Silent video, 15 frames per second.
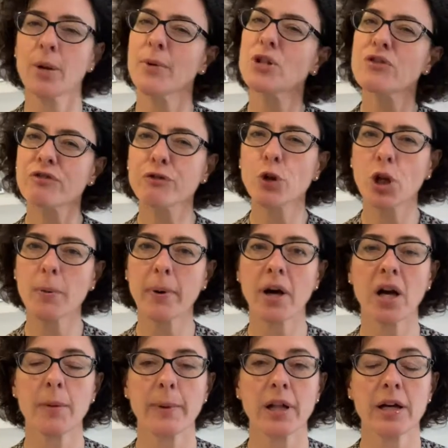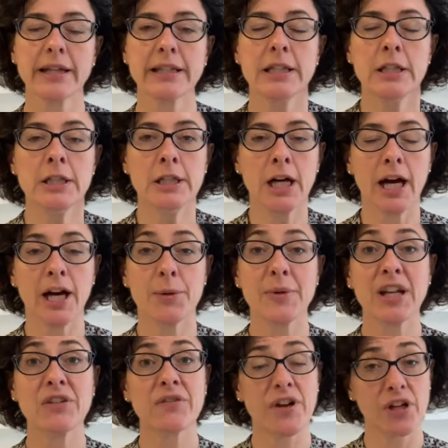a much fuller pipeline
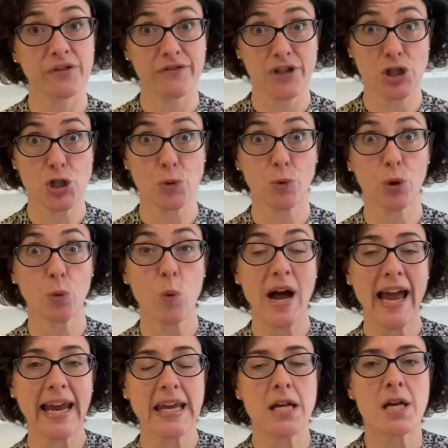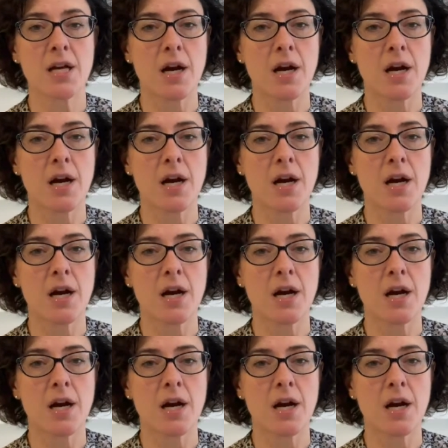in a very visual way.